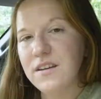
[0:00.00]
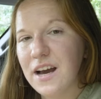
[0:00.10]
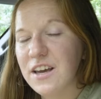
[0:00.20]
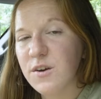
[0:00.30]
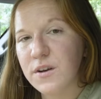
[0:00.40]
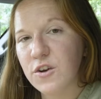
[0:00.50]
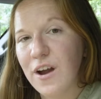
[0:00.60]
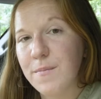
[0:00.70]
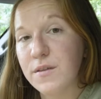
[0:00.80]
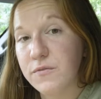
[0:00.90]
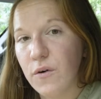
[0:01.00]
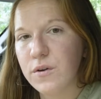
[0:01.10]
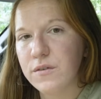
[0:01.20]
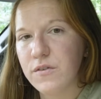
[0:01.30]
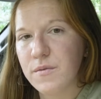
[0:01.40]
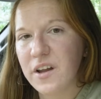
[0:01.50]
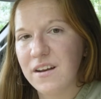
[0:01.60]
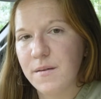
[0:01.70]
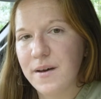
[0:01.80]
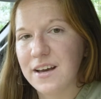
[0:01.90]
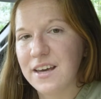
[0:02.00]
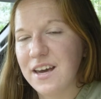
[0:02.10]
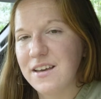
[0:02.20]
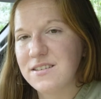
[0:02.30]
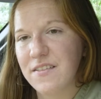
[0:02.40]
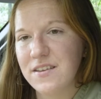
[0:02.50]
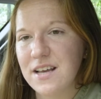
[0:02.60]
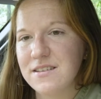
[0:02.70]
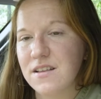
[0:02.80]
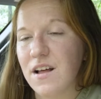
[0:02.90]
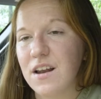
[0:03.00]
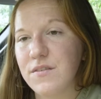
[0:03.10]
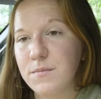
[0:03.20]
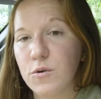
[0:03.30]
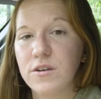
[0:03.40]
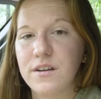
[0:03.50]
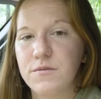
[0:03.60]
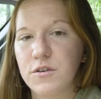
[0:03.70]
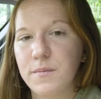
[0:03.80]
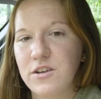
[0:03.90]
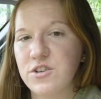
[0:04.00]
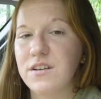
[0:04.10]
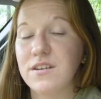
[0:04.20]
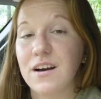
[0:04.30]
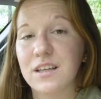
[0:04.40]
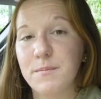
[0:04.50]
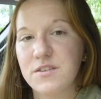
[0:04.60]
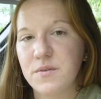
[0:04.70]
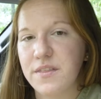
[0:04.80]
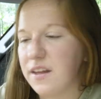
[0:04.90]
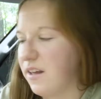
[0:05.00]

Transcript: Now you want to grab the folder from your Anabat case, and this has a lot of important information and documents within